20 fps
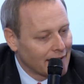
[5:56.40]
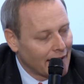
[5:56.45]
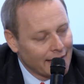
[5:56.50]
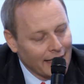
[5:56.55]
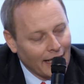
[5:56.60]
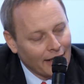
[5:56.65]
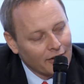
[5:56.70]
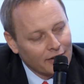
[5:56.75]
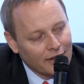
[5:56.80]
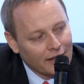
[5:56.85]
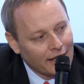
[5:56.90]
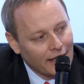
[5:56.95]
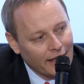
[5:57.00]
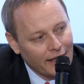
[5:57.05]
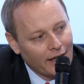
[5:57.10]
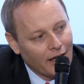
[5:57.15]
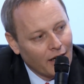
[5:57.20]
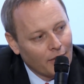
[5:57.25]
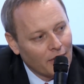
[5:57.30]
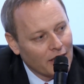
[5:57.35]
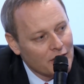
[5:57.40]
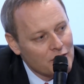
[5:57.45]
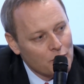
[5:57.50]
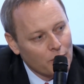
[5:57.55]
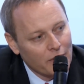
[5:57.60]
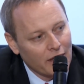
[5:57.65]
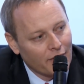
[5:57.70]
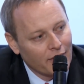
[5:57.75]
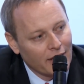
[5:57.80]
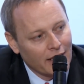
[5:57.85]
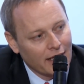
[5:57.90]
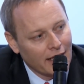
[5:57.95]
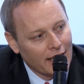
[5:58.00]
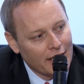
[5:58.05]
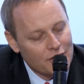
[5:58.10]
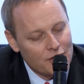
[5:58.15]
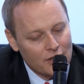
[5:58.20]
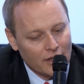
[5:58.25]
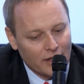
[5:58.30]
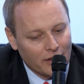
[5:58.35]
the end of the day, how much we are
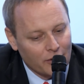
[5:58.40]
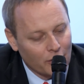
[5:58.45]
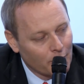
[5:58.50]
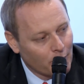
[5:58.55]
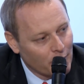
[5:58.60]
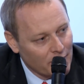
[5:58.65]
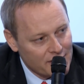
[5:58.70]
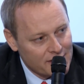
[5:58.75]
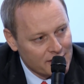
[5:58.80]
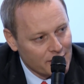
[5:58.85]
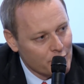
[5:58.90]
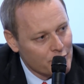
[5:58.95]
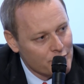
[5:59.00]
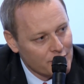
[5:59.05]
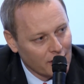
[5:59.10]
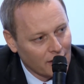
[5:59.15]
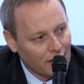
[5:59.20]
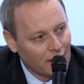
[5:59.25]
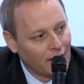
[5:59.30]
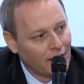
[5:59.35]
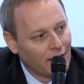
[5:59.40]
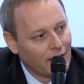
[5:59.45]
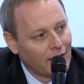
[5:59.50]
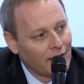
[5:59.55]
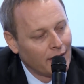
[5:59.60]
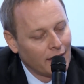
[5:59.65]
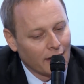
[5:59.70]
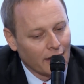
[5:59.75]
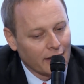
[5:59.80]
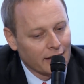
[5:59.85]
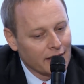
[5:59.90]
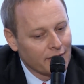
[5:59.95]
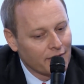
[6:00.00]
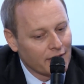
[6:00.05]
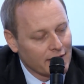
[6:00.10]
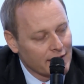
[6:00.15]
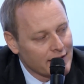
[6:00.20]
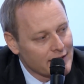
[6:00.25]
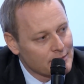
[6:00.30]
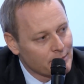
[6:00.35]
engaged in the corporate social
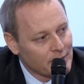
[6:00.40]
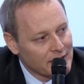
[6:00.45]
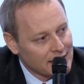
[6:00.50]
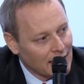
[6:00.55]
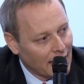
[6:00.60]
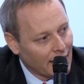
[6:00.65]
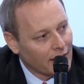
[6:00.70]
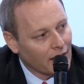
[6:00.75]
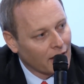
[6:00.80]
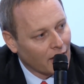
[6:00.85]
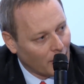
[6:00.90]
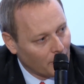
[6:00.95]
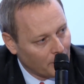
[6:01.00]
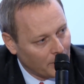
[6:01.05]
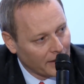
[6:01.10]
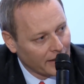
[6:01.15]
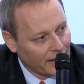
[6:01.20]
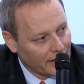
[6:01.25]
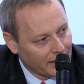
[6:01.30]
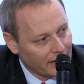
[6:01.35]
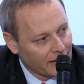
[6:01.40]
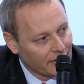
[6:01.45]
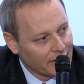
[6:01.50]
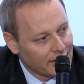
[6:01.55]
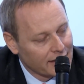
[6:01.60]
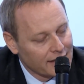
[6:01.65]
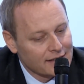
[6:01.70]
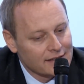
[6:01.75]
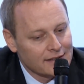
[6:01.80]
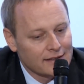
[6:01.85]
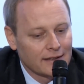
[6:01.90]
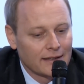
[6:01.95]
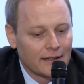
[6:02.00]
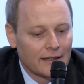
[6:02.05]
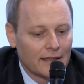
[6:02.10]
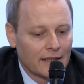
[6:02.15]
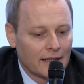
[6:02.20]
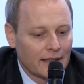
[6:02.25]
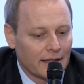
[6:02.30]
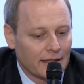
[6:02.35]
activities beside the company activities,
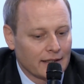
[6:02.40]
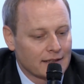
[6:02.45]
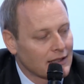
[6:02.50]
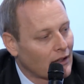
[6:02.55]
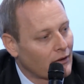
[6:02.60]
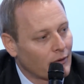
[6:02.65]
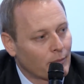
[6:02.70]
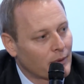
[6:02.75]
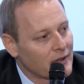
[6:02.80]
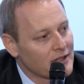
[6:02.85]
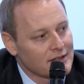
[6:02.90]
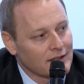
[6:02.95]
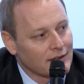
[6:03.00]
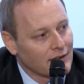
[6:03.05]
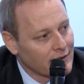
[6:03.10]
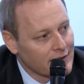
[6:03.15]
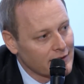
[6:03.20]
it's our personal